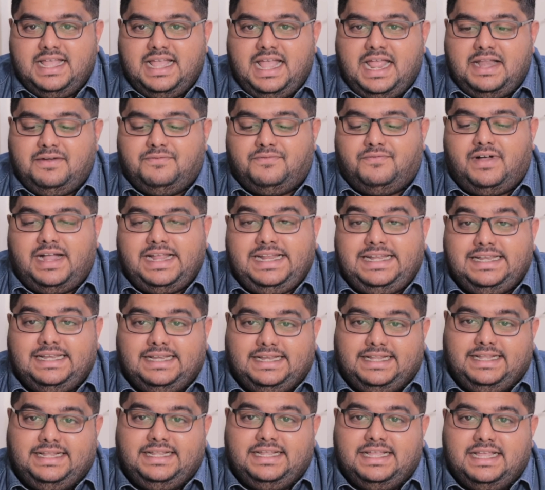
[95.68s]
And
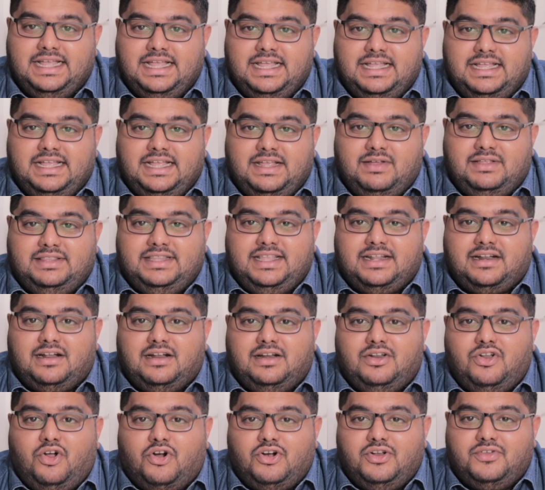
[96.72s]
finally, there
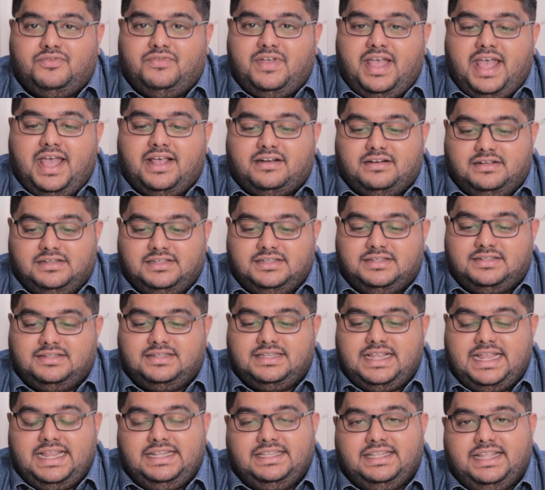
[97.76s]
are a lot of
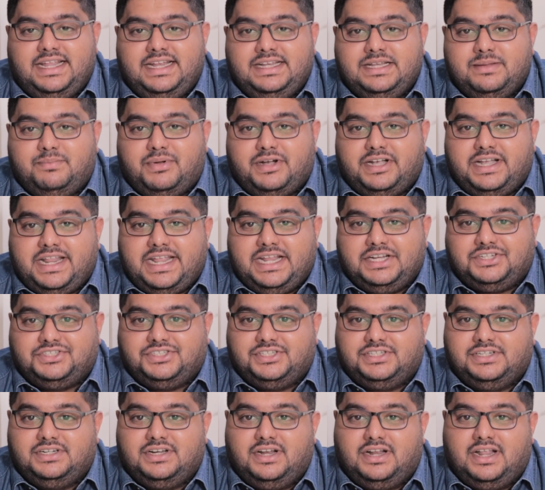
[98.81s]
errors in the
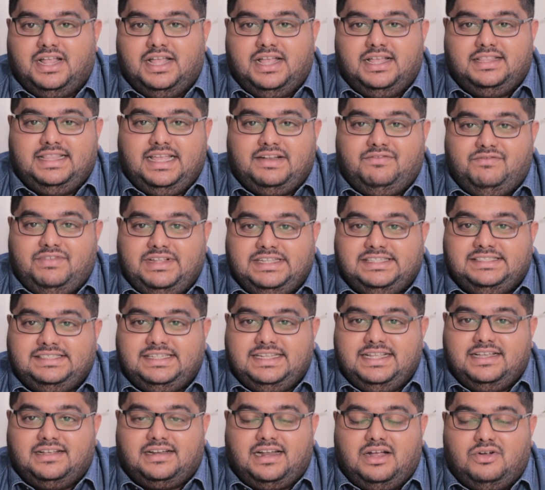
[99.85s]
interpretation that we
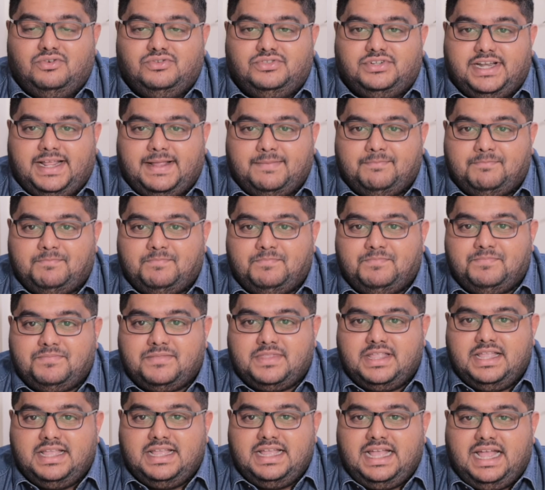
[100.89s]
see around today.
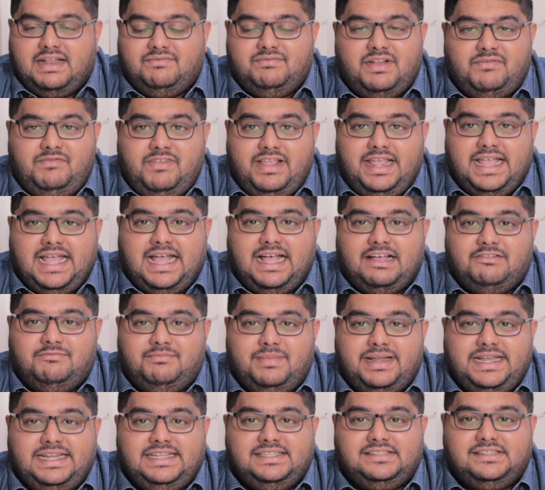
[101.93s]
And when we
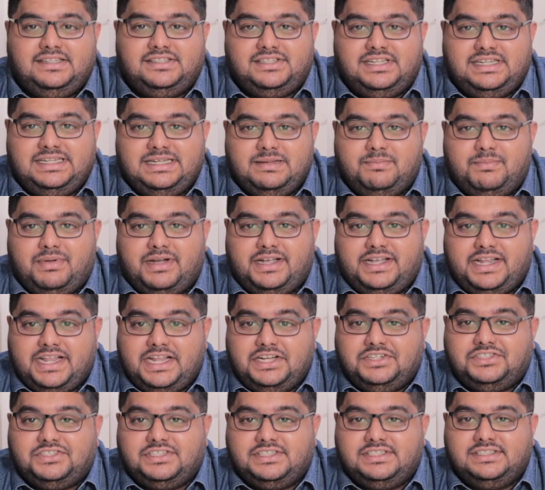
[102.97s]
have many such
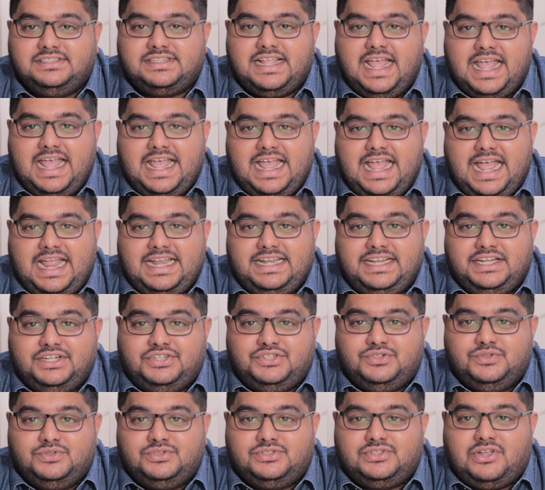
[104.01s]
interpretations and
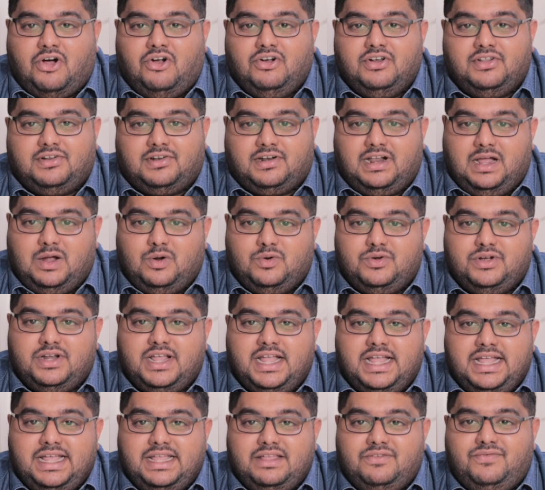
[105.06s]
issues all around,
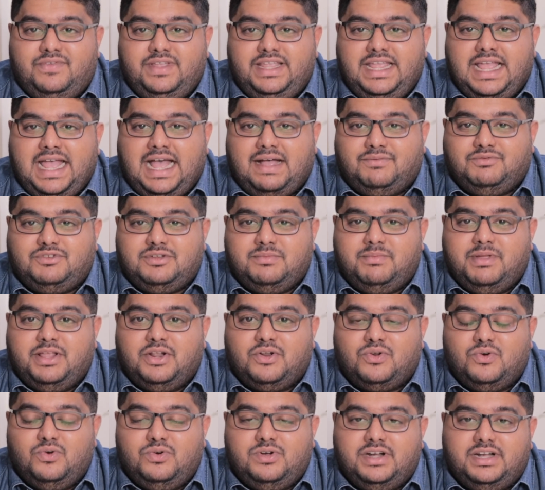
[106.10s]
if we have to be
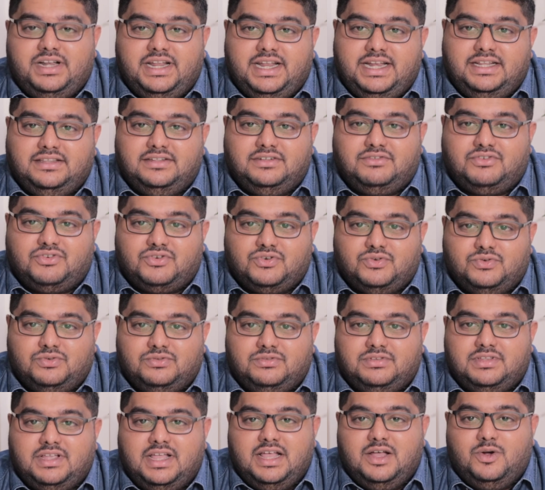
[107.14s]
rooted in the
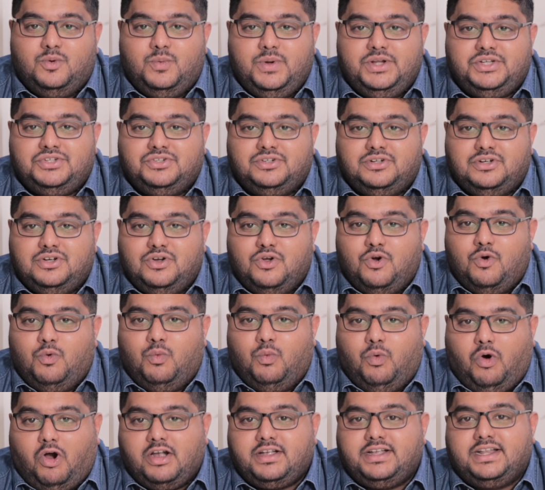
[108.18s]
truth, we should know
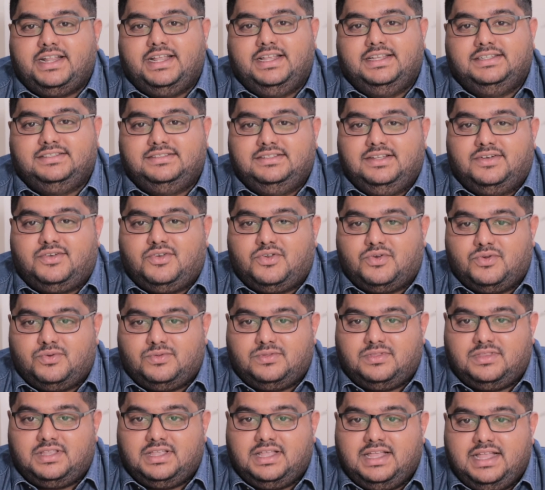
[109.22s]
what is the
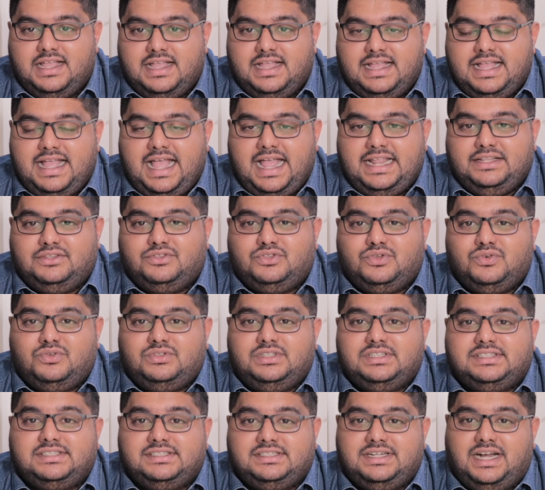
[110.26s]
truth. And through
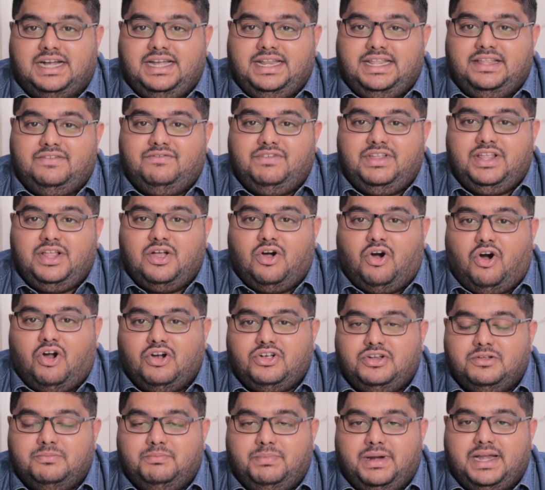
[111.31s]
this study, we
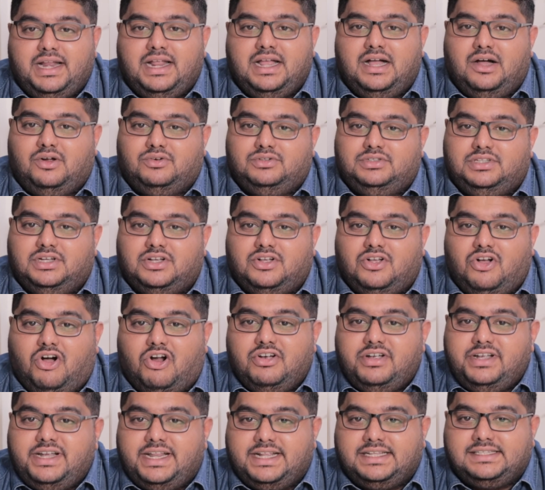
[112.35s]
ought to bring out the
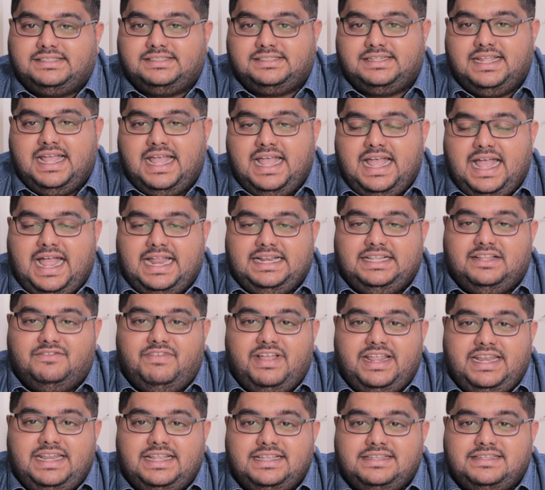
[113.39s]
context and the
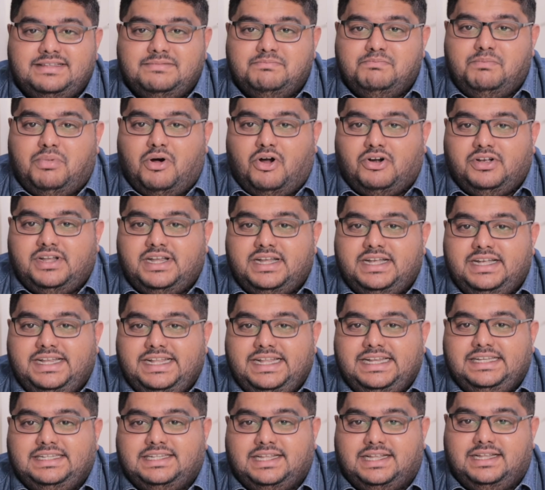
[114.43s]
various important
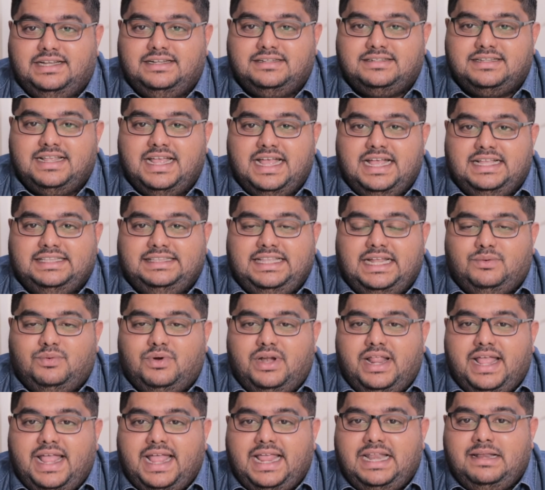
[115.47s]
details that
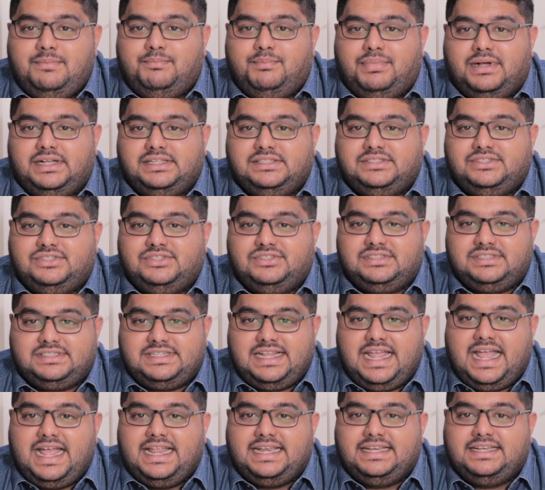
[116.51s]
will help us to
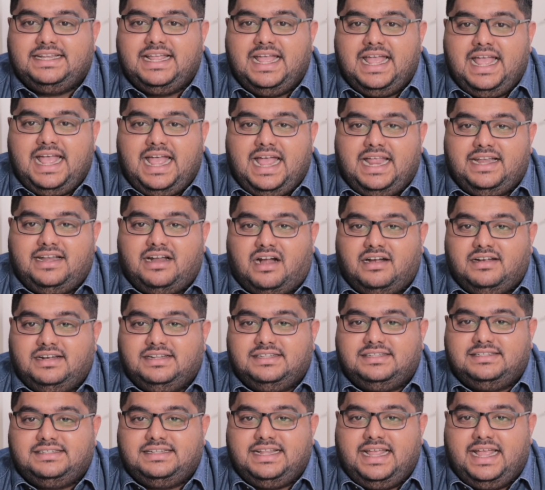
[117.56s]
stand and
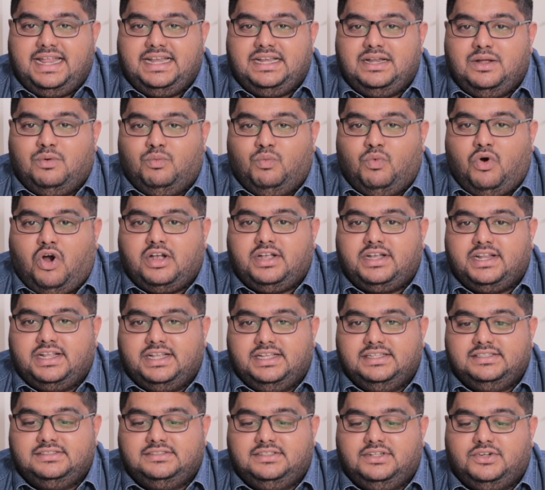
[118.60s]
understand what
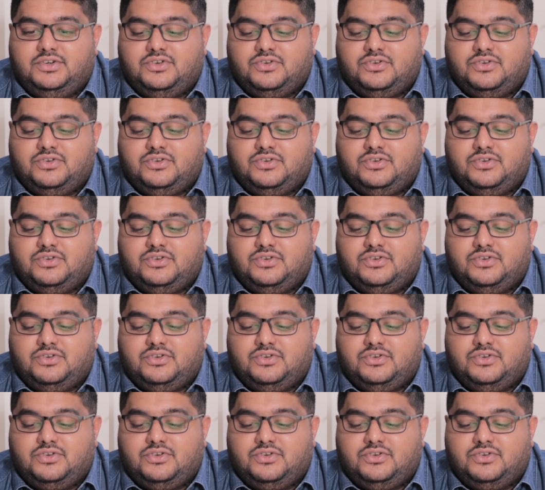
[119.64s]
is the